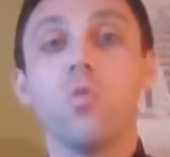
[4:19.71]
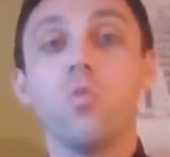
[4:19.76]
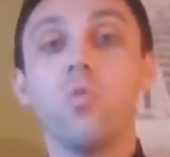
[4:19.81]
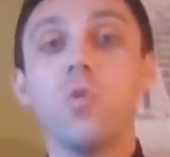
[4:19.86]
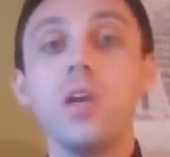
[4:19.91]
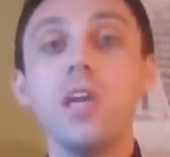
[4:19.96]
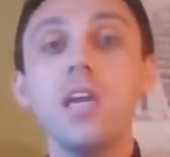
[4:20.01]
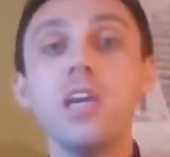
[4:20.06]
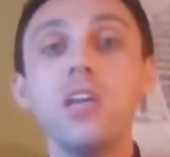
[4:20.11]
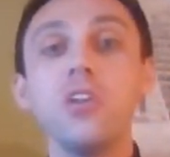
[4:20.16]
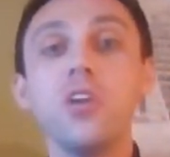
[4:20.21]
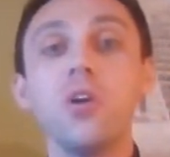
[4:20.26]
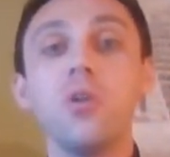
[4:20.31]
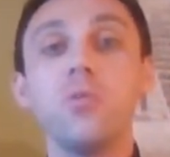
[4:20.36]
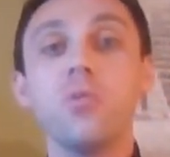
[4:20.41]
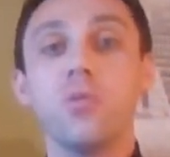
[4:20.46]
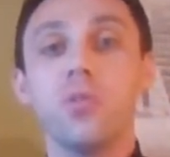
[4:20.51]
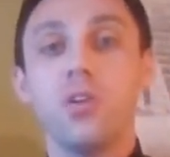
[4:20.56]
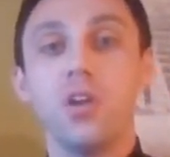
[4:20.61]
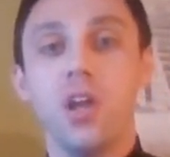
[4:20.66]
We
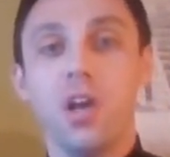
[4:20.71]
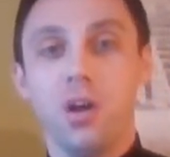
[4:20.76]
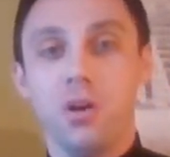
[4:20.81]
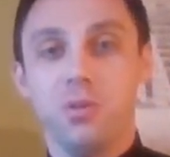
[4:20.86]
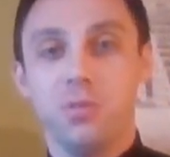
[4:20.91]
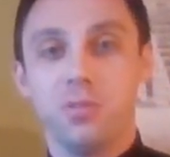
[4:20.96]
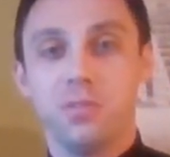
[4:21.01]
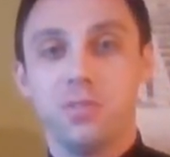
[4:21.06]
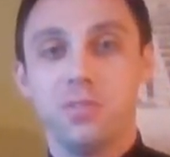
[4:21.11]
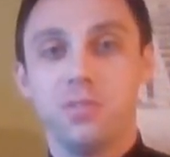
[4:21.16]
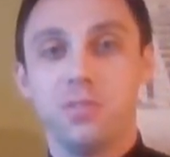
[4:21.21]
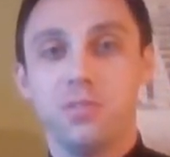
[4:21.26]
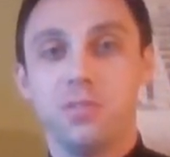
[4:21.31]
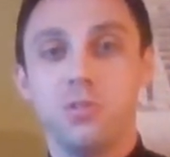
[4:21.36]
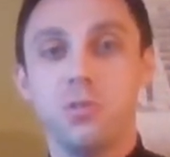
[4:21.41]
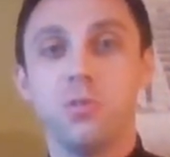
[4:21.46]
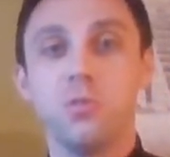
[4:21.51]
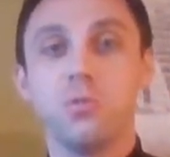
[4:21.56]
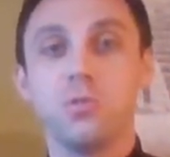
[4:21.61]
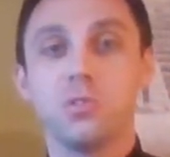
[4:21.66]
don't know
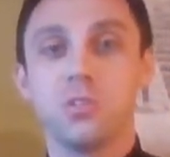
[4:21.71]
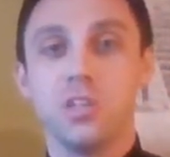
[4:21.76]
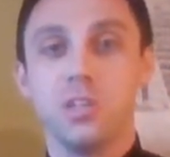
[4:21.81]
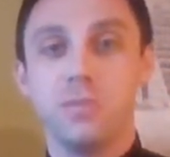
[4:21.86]
who's